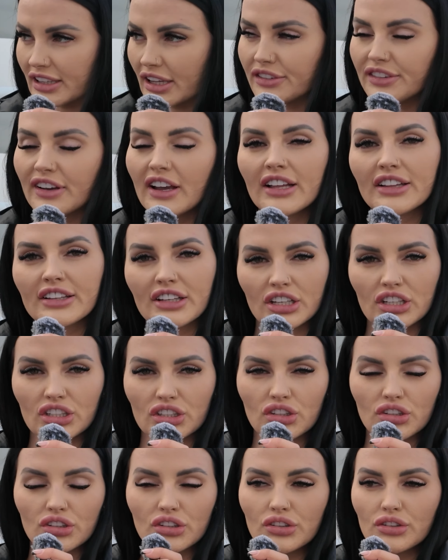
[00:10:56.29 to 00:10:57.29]
They found the
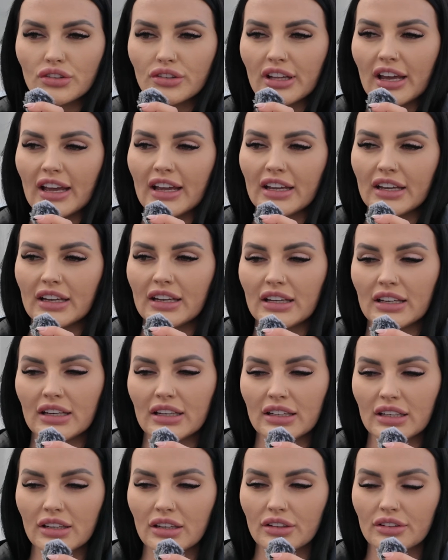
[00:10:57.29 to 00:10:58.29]
issue,
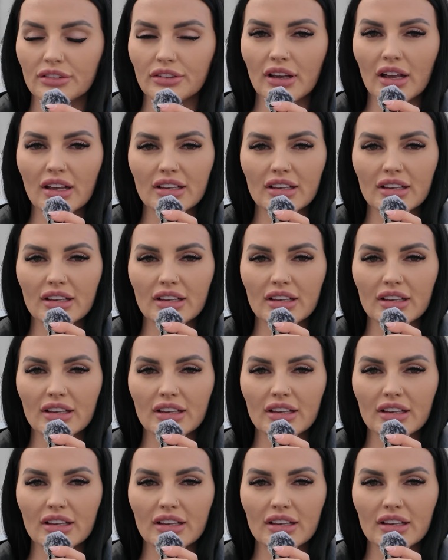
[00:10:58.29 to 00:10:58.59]
they